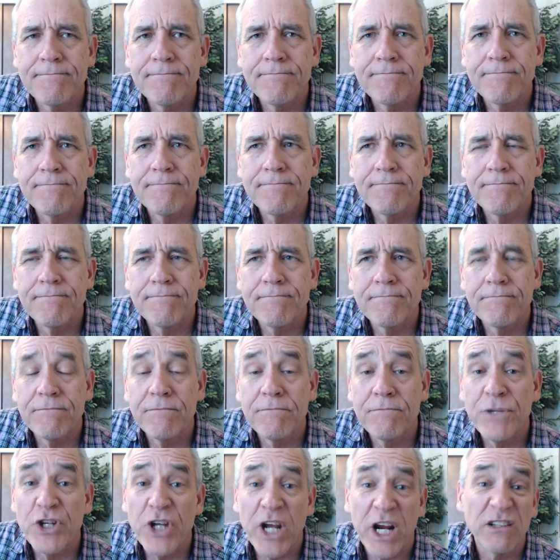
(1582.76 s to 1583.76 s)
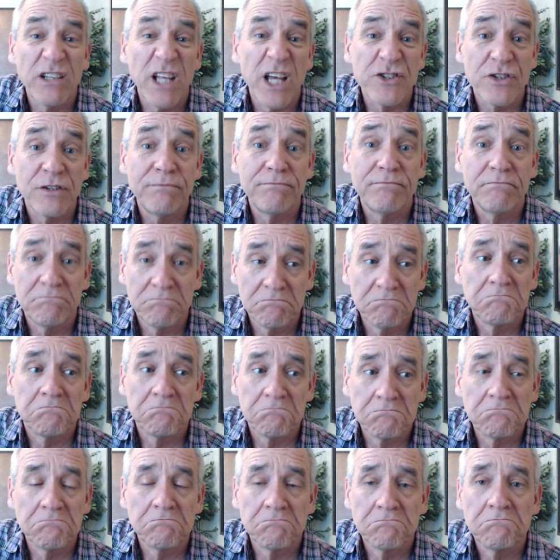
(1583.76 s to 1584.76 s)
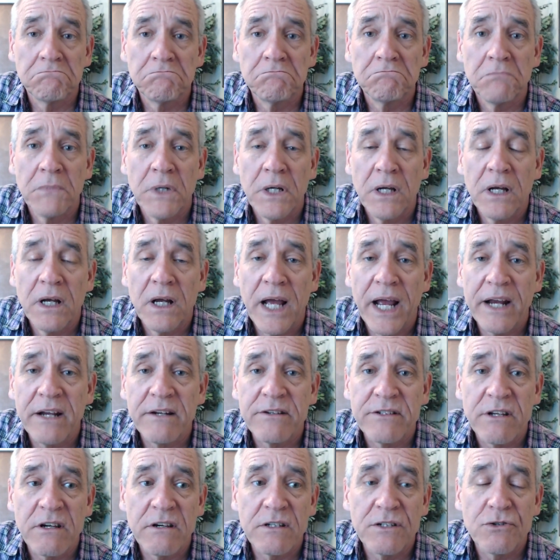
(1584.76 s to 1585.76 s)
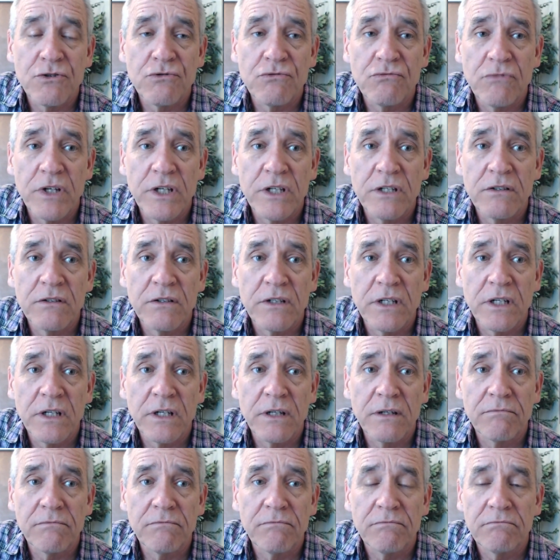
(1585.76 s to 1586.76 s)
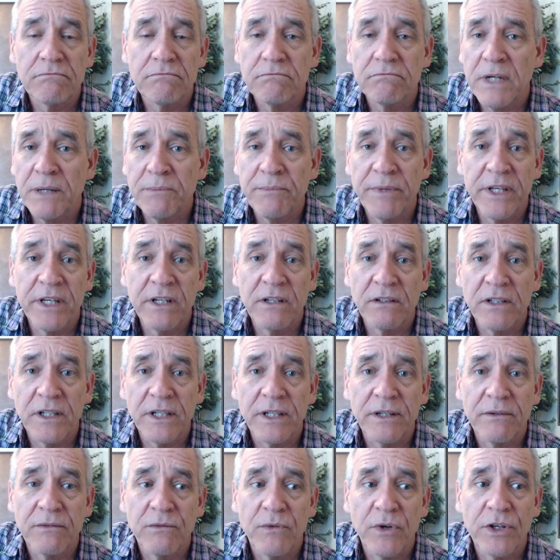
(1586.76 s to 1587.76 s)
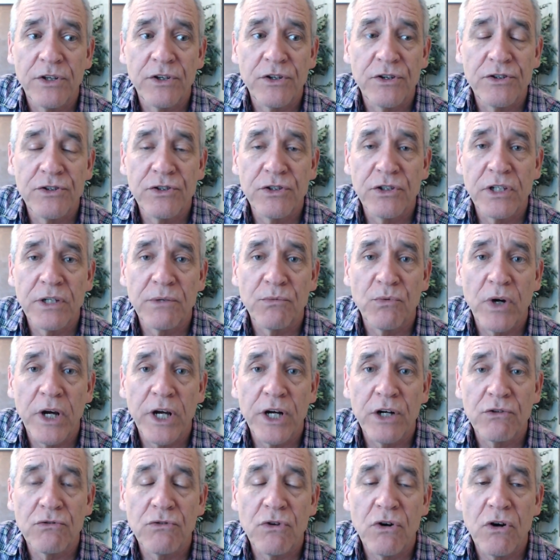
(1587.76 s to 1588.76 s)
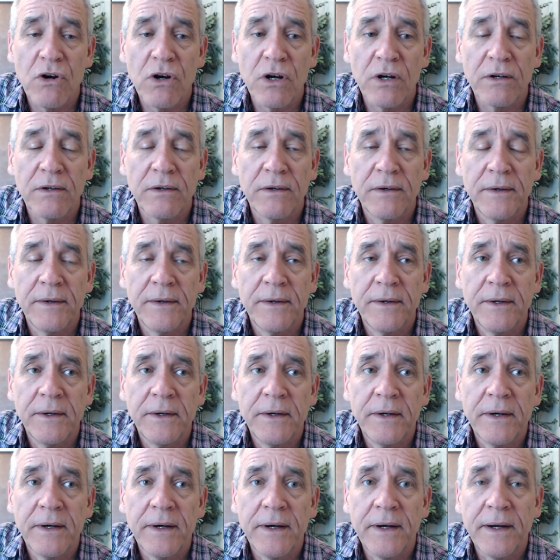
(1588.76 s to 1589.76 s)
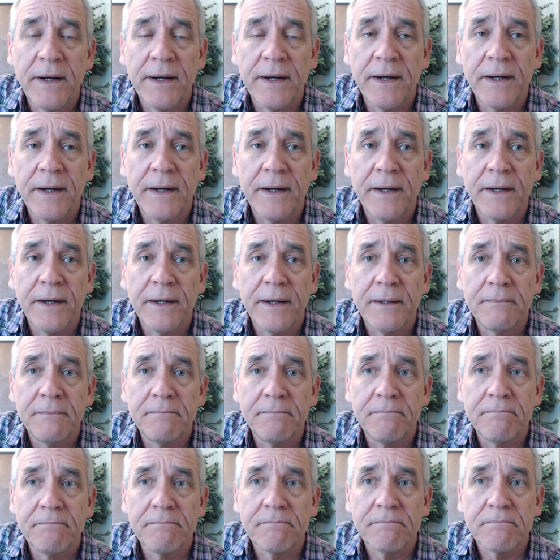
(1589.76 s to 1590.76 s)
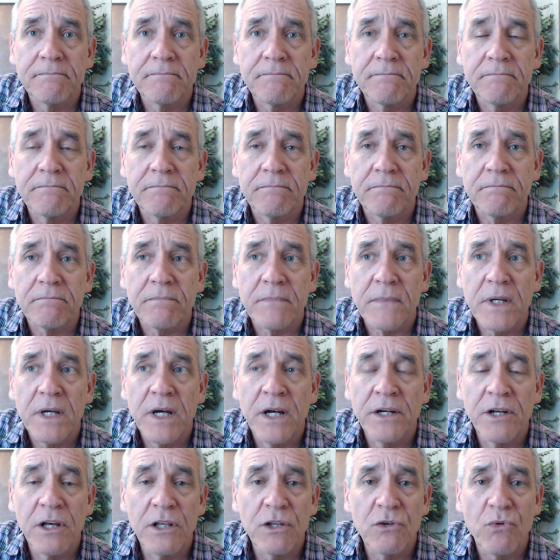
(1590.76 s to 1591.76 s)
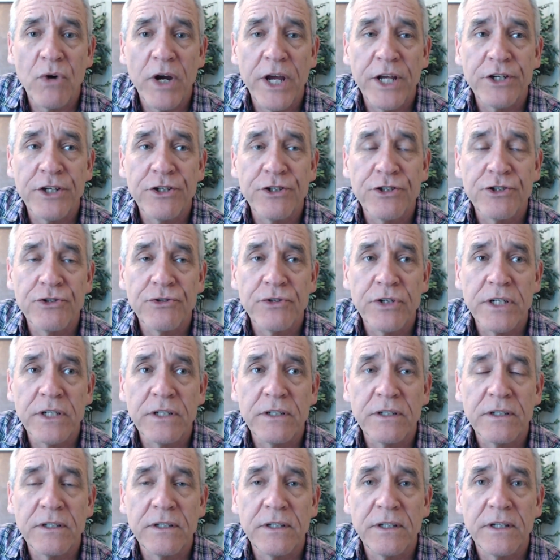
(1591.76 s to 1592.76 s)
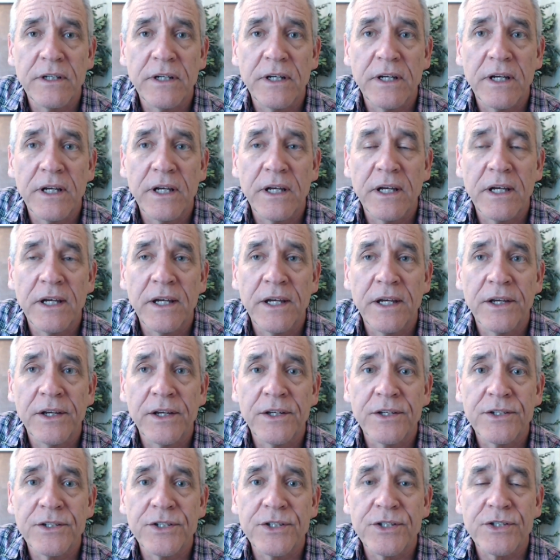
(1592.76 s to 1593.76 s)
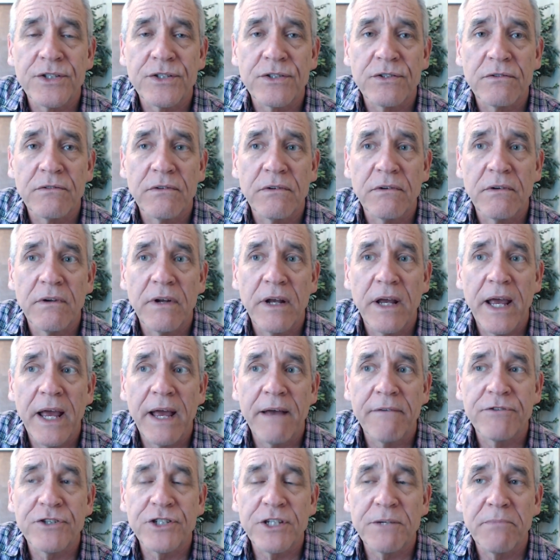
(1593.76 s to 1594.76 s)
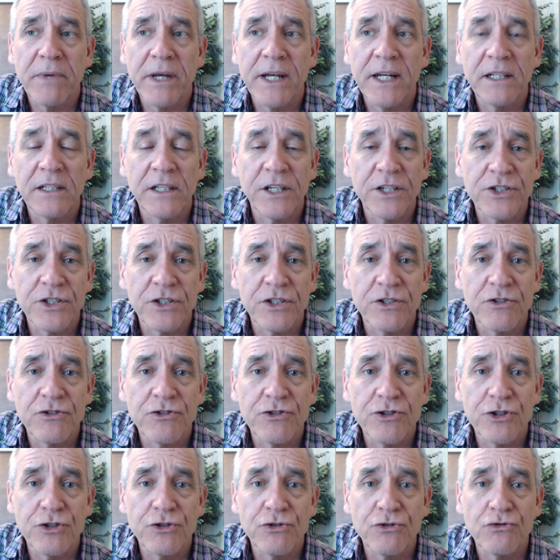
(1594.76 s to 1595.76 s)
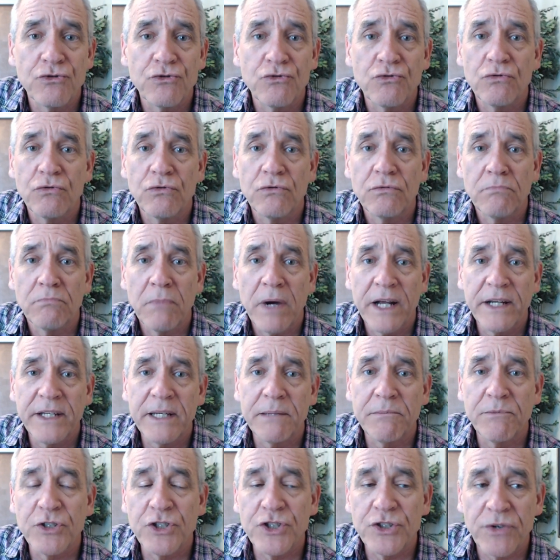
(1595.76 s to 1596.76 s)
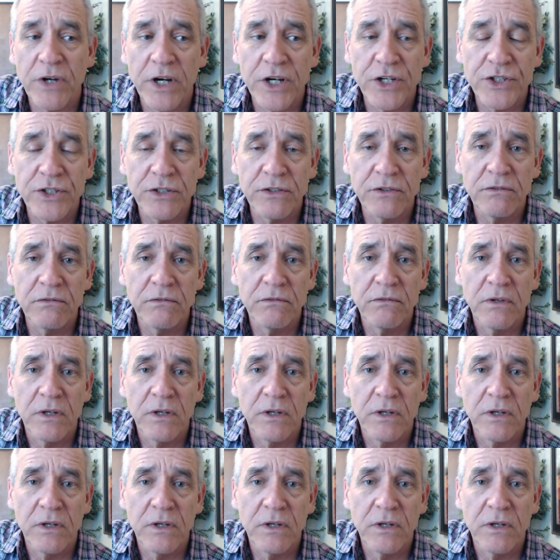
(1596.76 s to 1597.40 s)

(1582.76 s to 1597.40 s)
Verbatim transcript: You take a lesson. I can tell you in um, immediately whether you're doing it right or wrong. Um, another way to do it is have somebody listen to my demonstration,